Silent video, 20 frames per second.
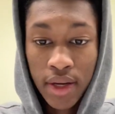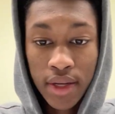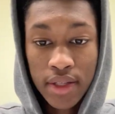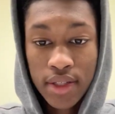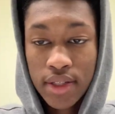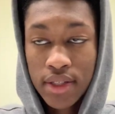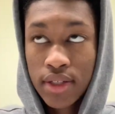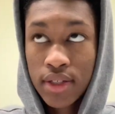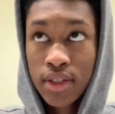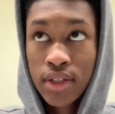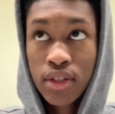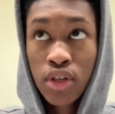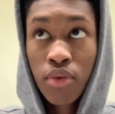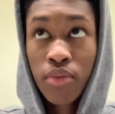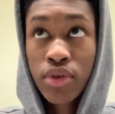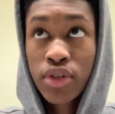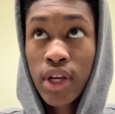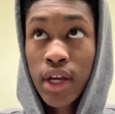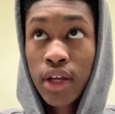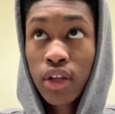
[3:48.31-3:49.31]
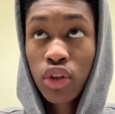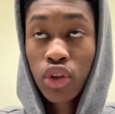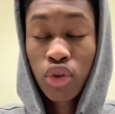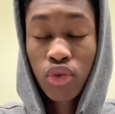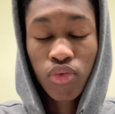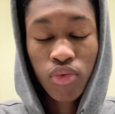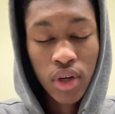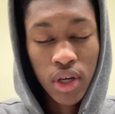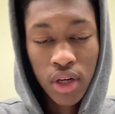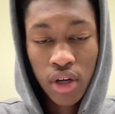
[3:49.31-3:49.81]
It's almost like
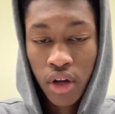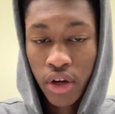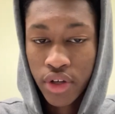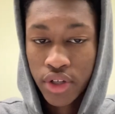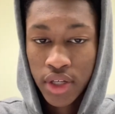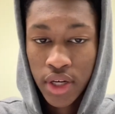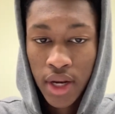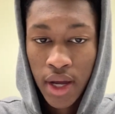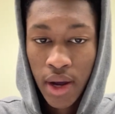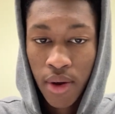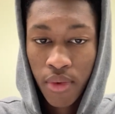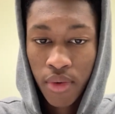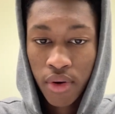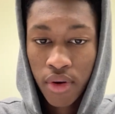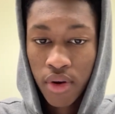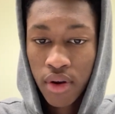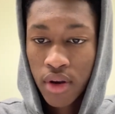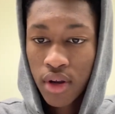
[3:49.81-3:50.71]
$3 an hour.